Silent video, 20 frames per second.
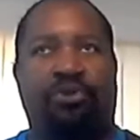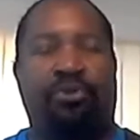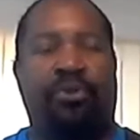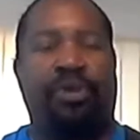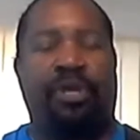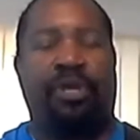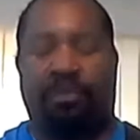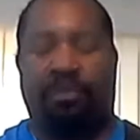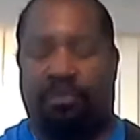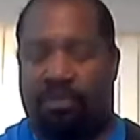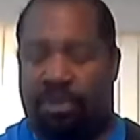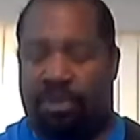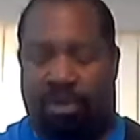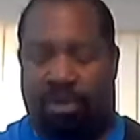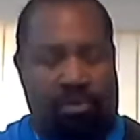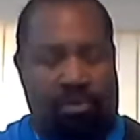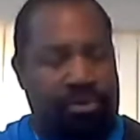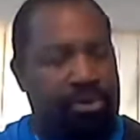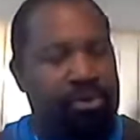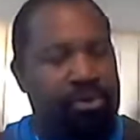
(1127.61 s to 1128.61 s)
doing
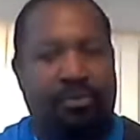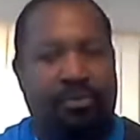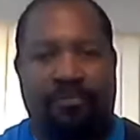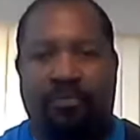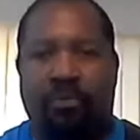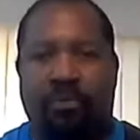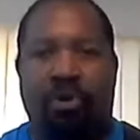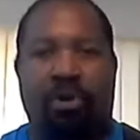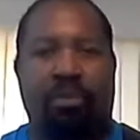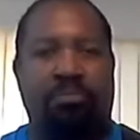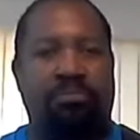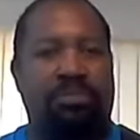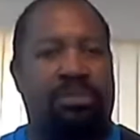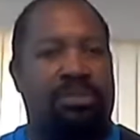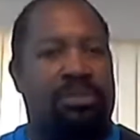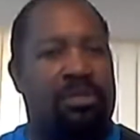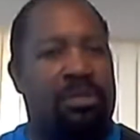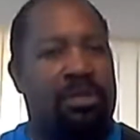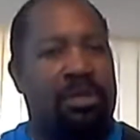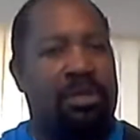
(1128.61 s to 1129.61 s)

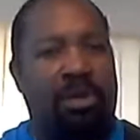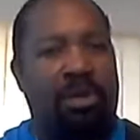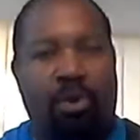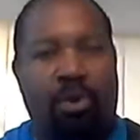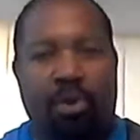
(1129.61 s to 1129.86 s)
uniforms,